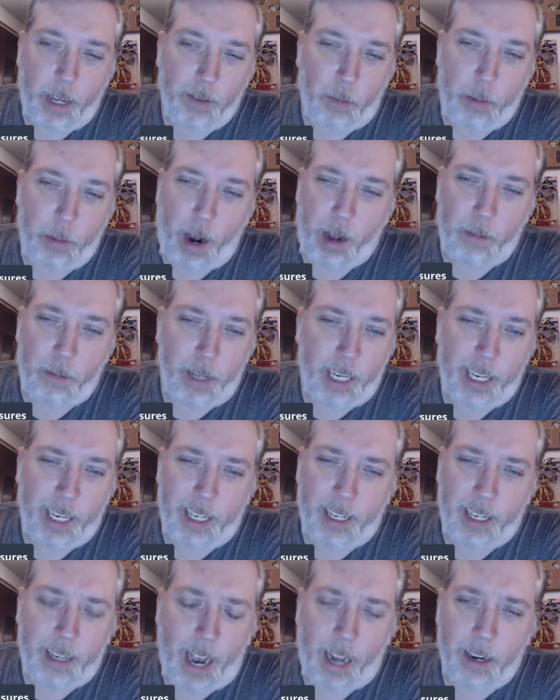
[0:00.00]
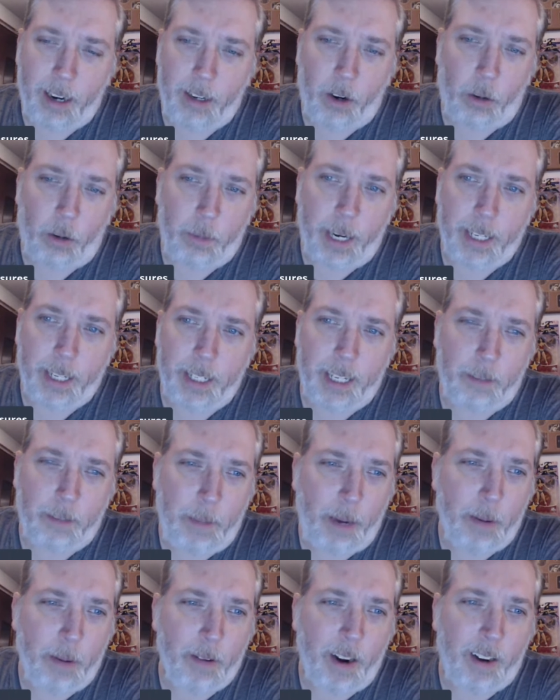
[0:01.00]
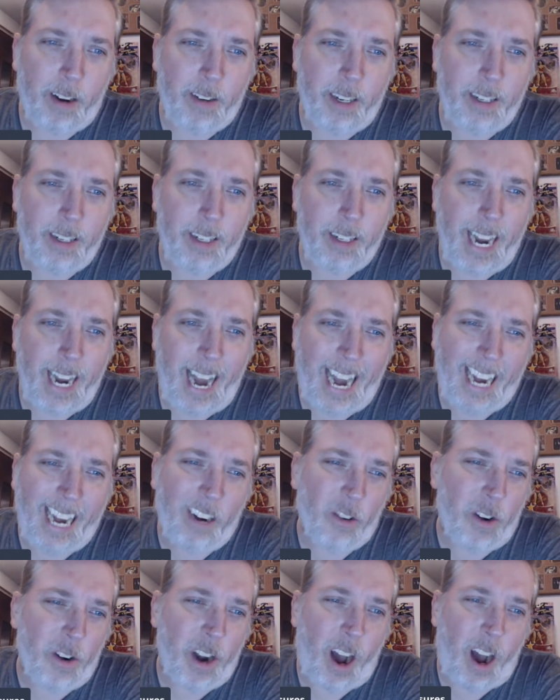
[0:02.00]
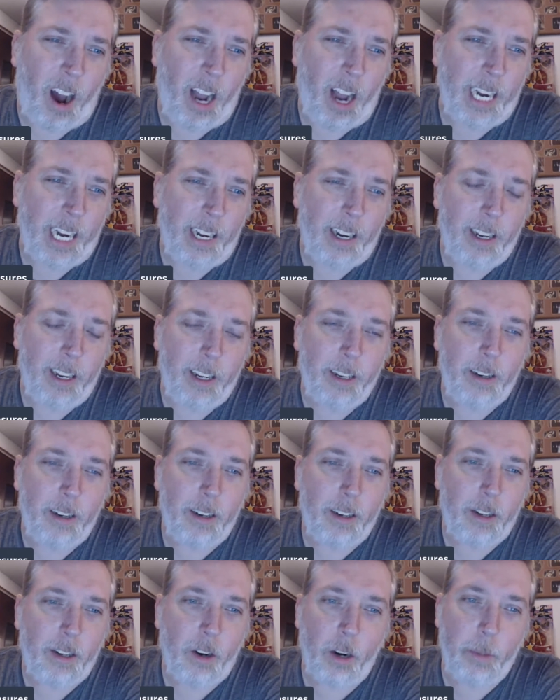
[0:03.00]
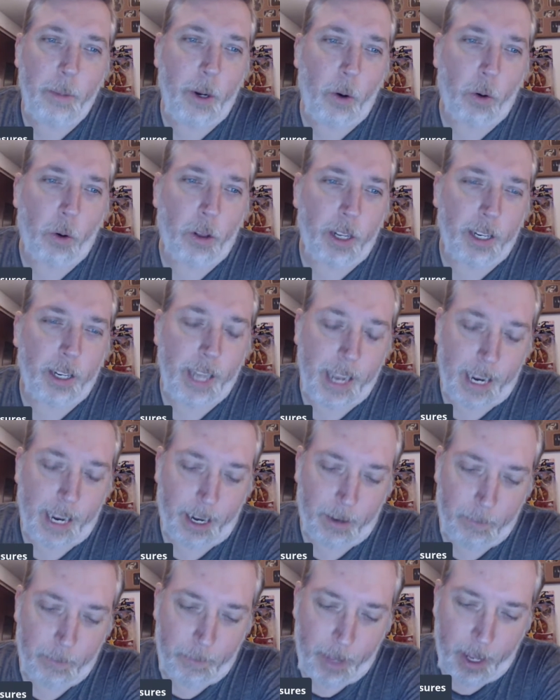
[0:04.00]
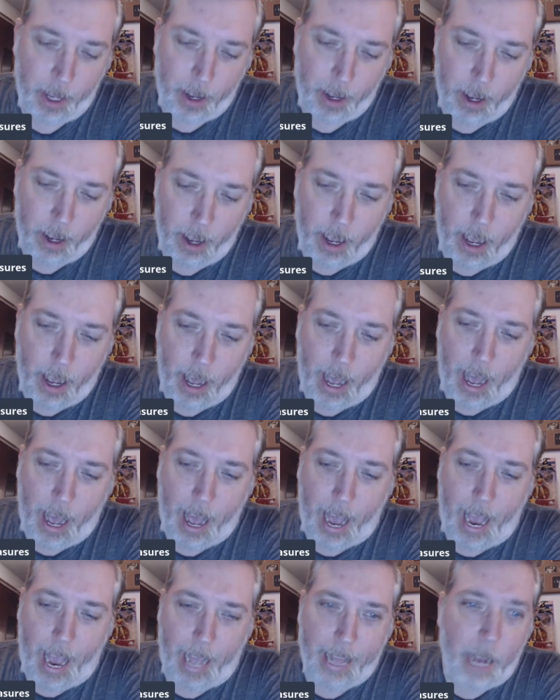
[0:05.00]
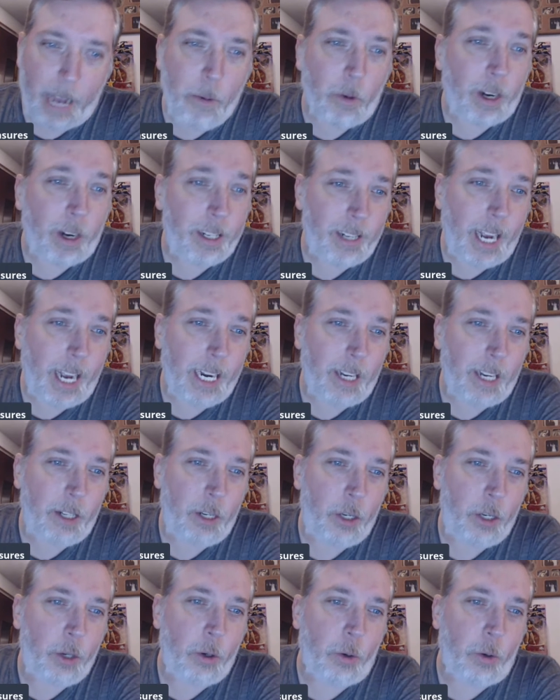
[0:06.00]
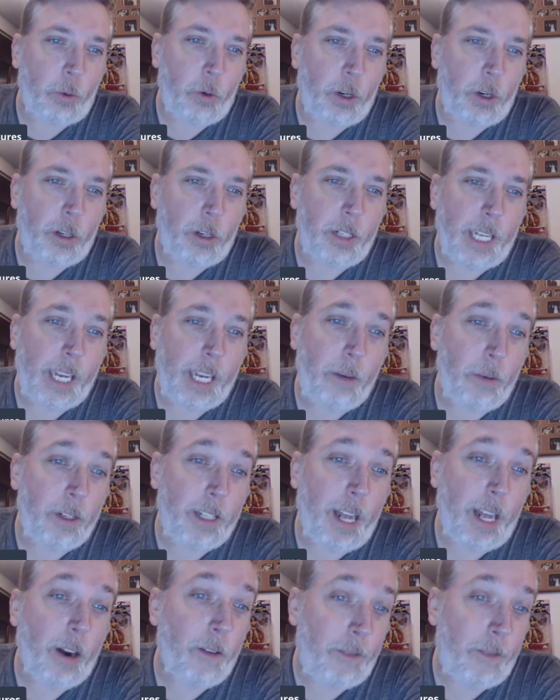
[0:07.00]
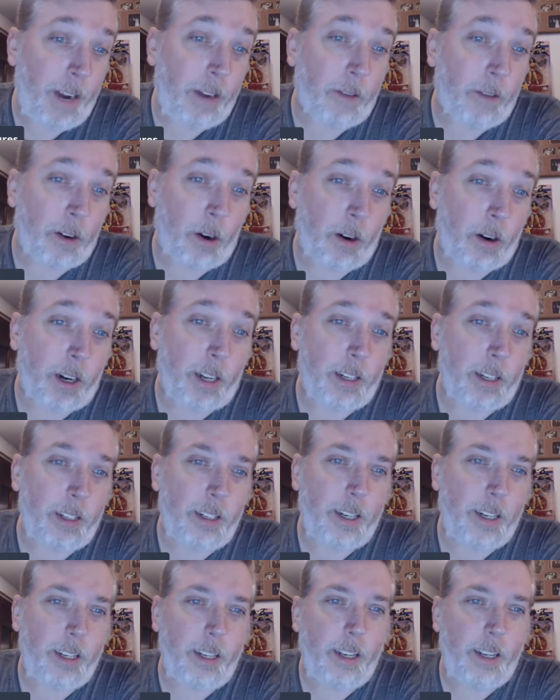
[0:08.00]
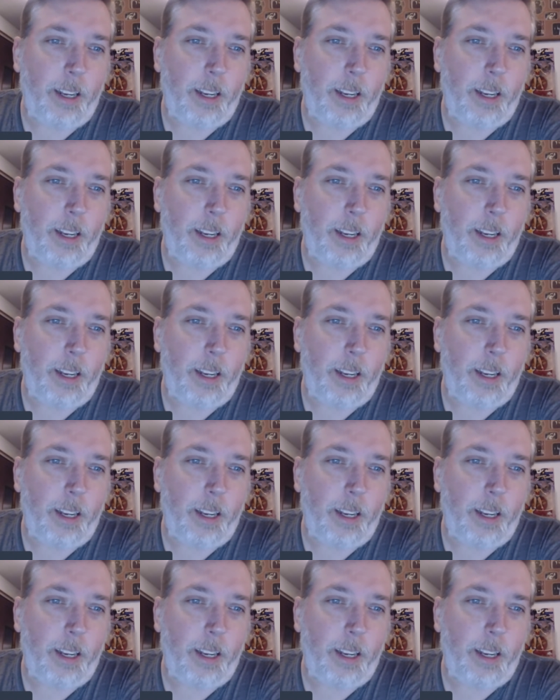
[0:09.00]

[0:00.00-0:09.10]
They were probably, I don't know, I'm guessing maybe around 8 or 9. Couldn't be older than 10. And they were excited too, because he was their favorite artist.